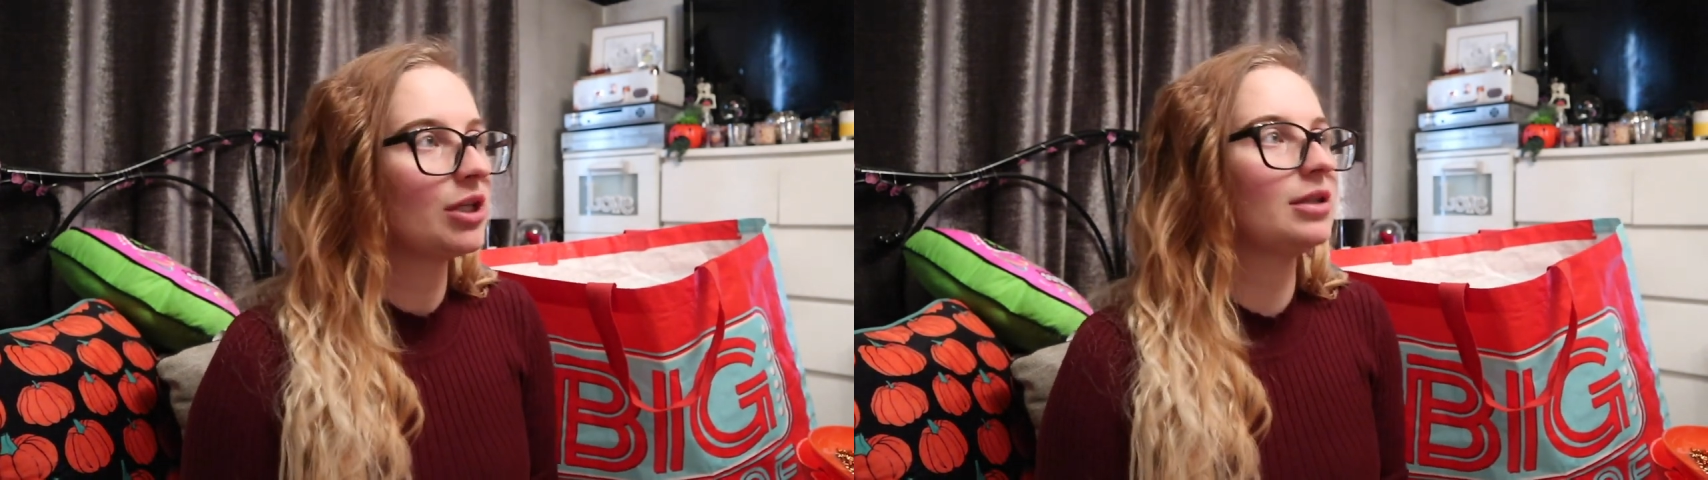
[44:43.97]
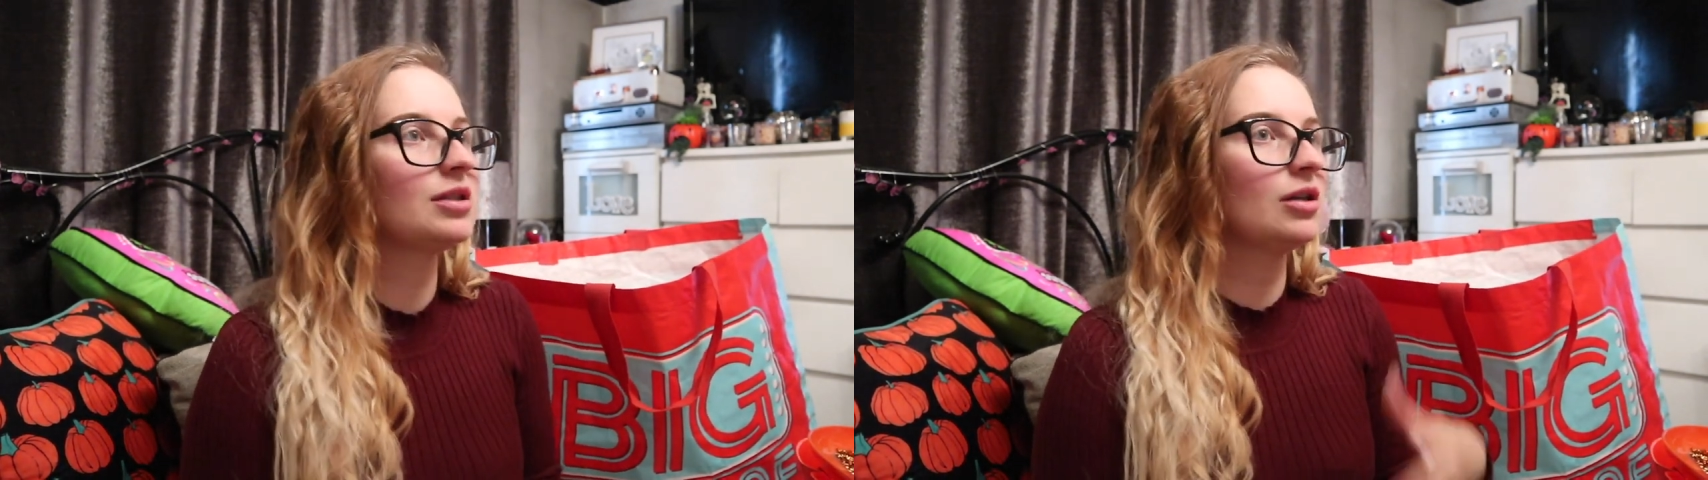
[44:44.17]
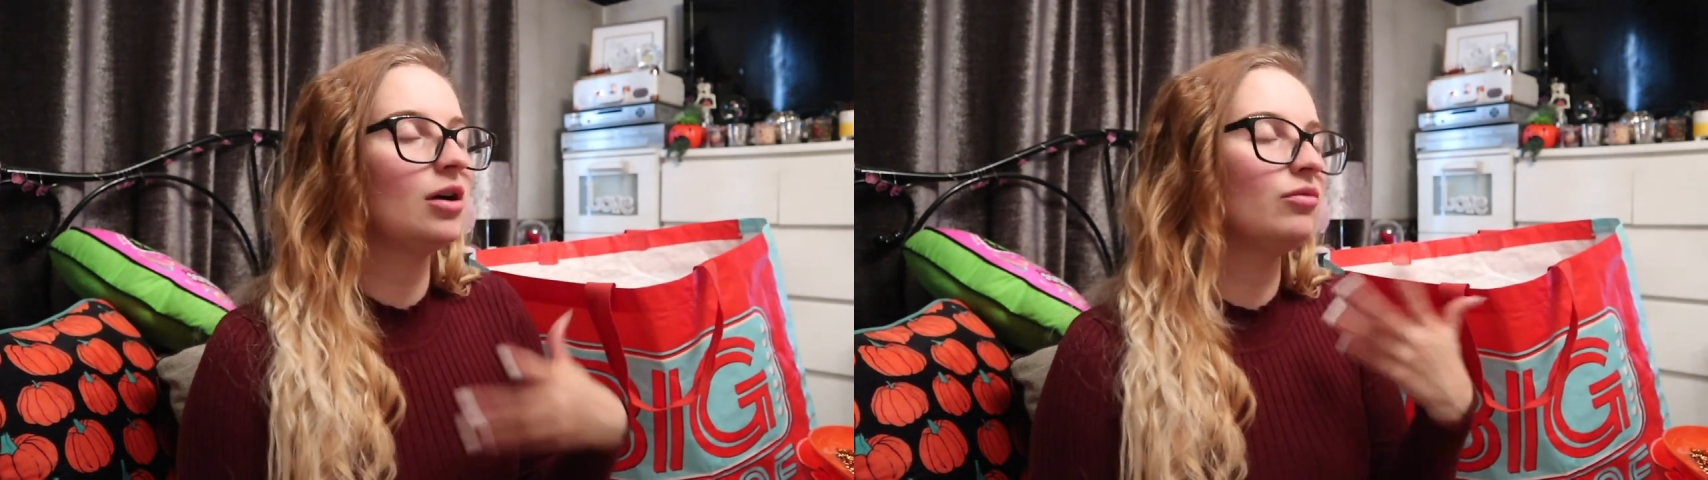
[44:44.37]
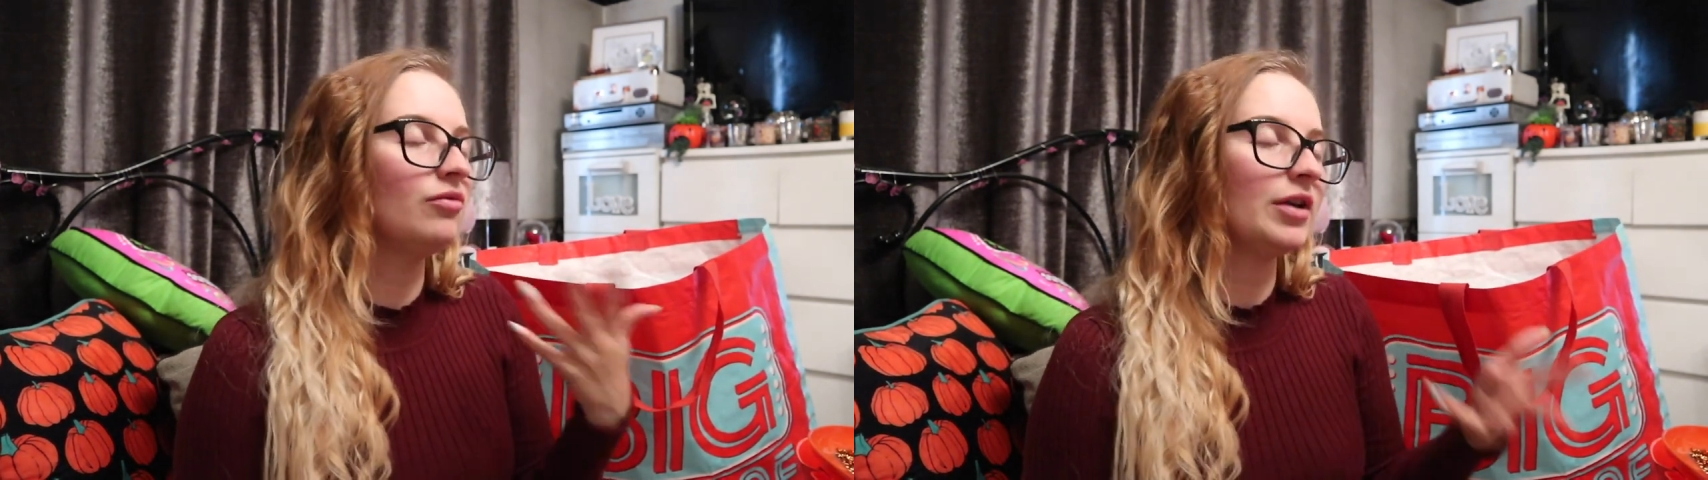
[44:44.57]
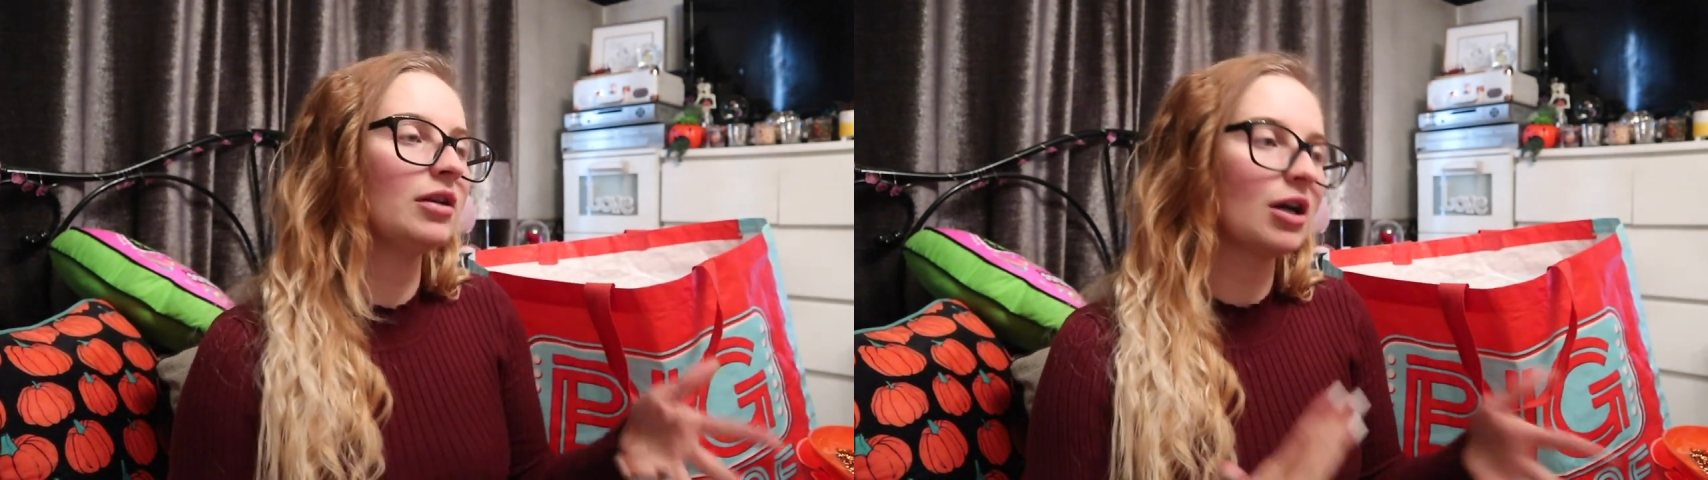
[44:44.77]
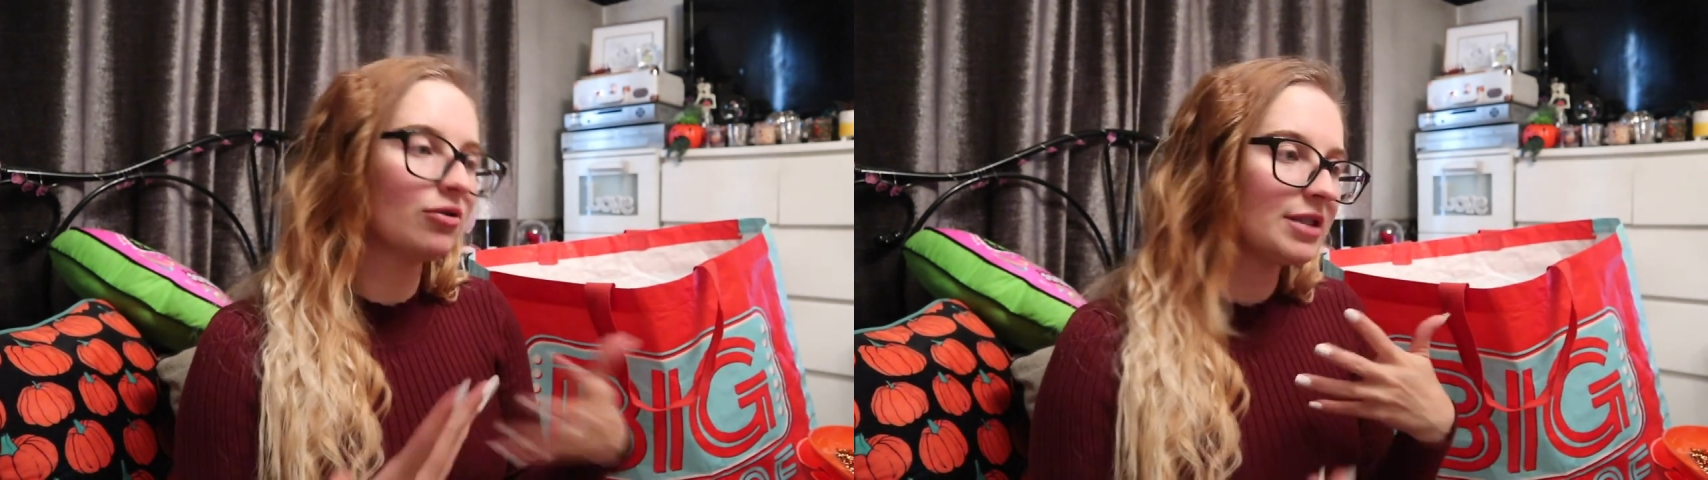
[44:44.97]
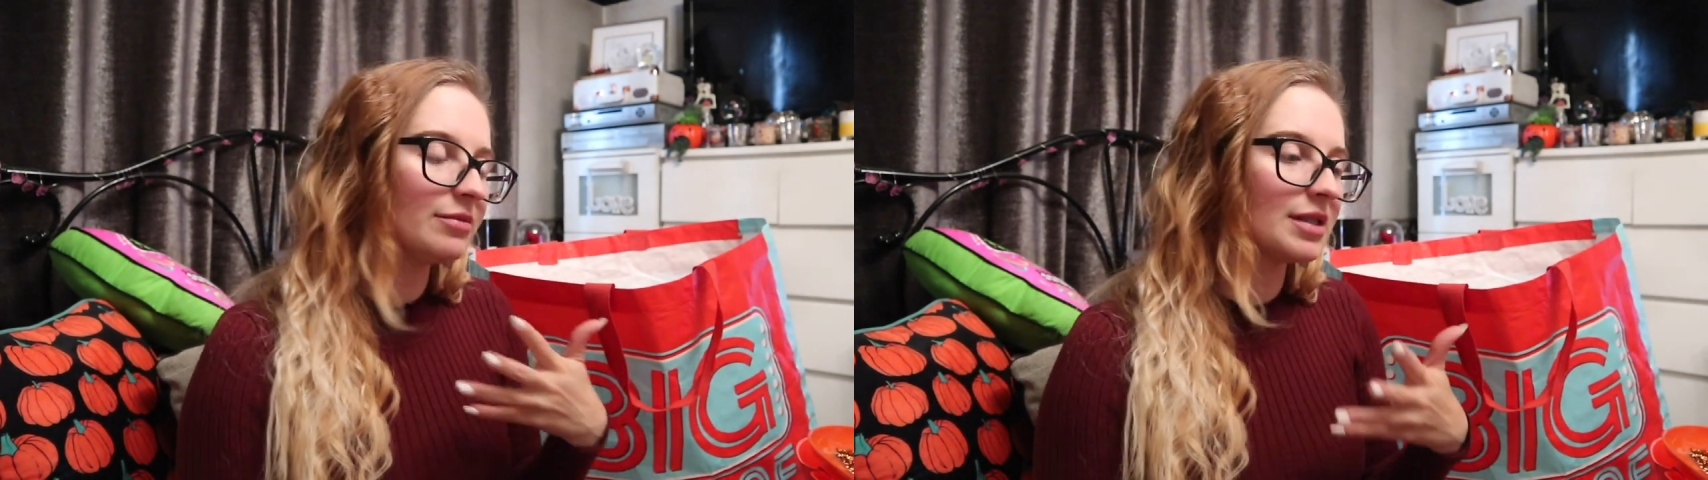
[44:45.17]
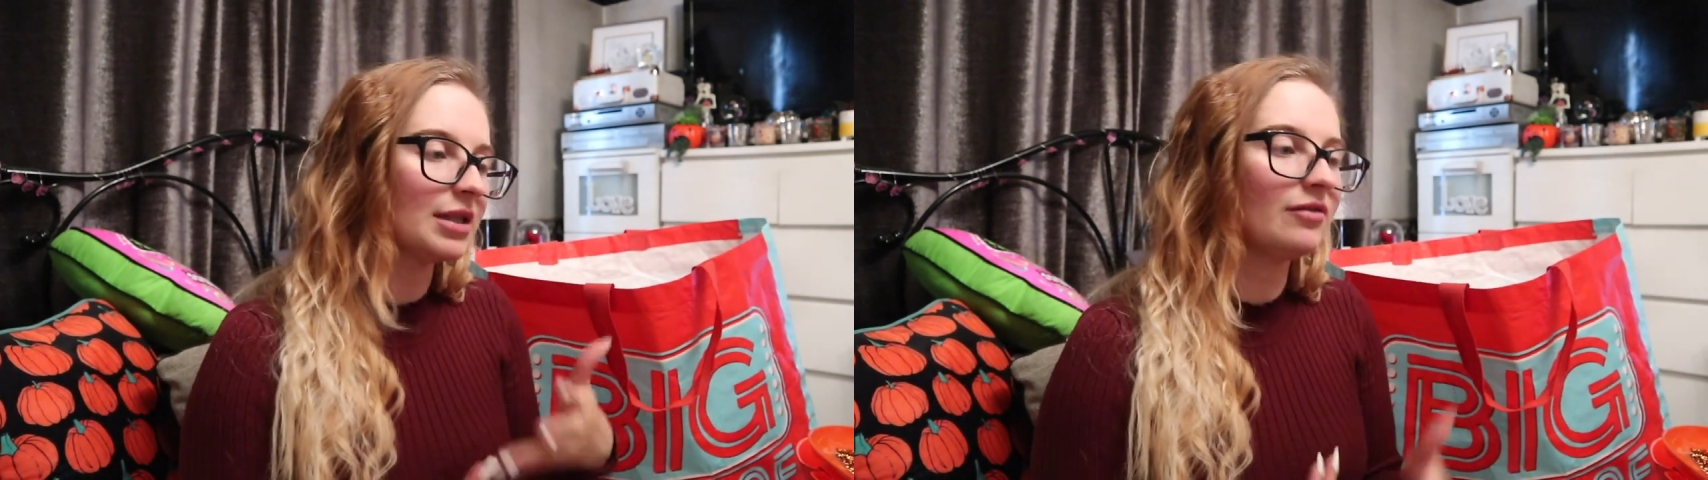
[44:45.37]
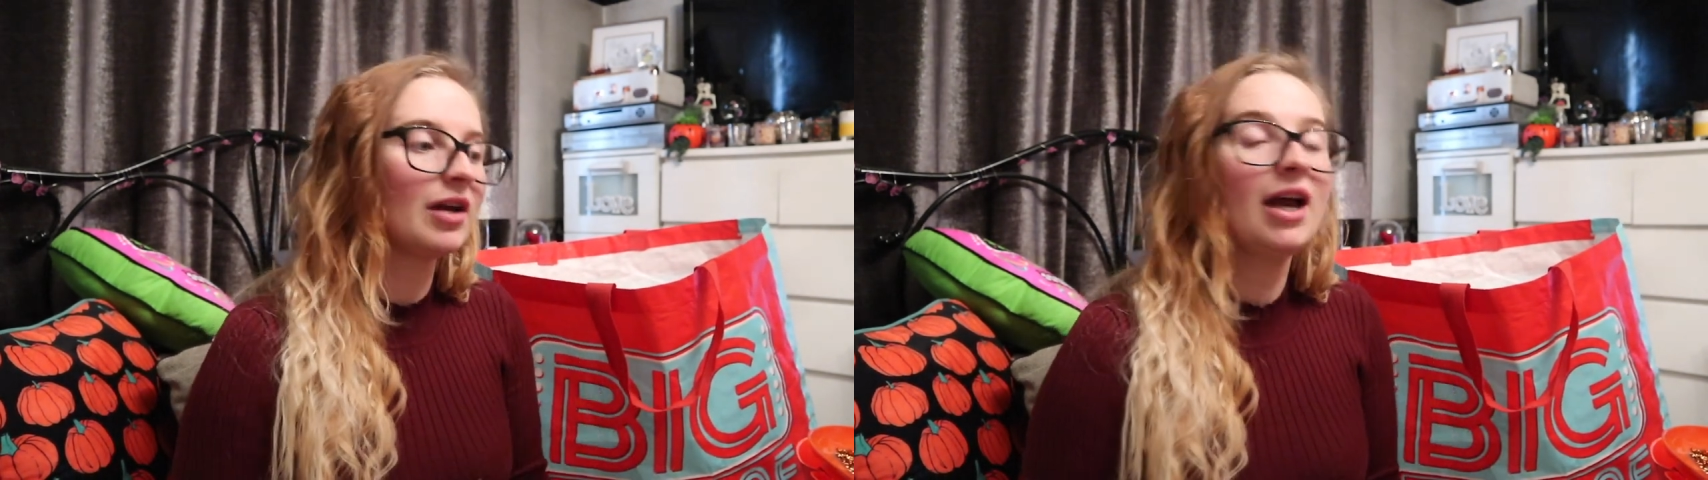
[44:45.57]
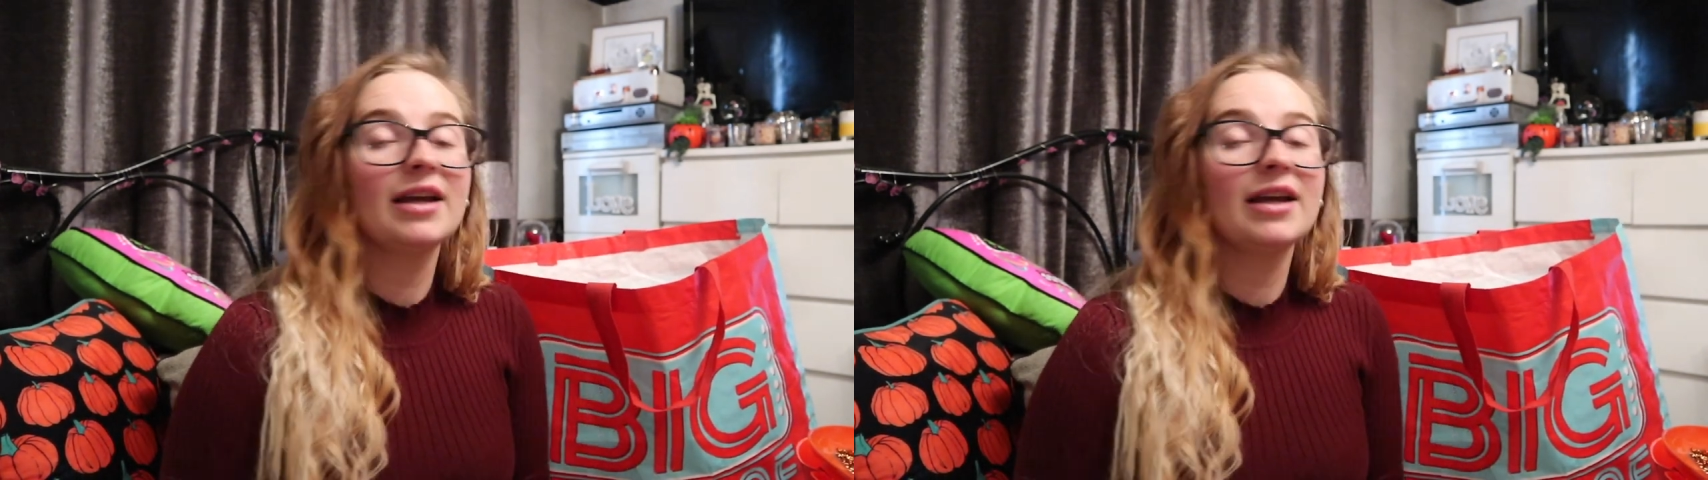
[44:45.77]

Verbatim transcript: and That's a whole thing, like Christmas Eve.